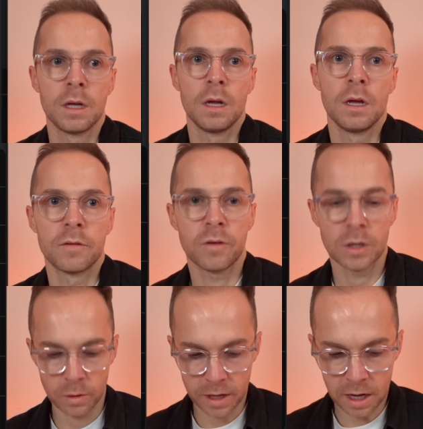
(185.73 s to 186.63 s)

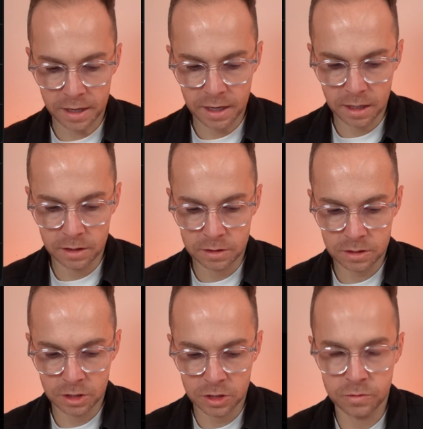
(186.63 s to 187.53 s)
Following that, I can
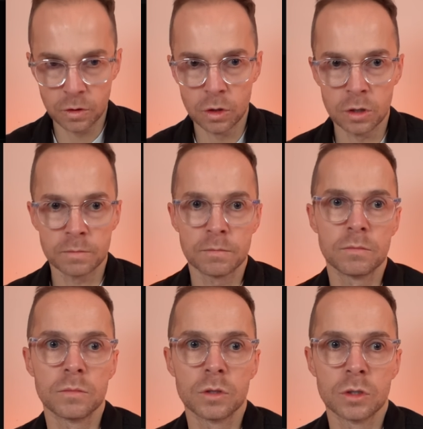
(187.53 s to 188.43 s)
search for
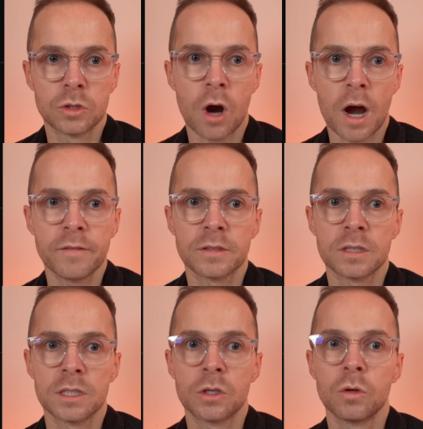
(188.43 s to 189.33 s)
Drive. So
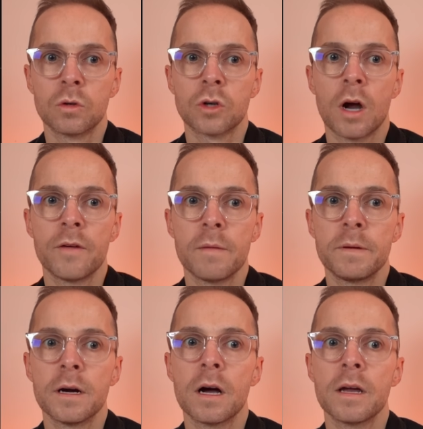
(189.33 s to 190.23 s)
there's Google Drive
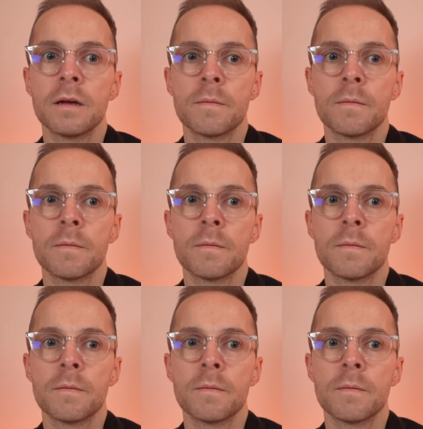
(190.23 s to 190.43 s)
API.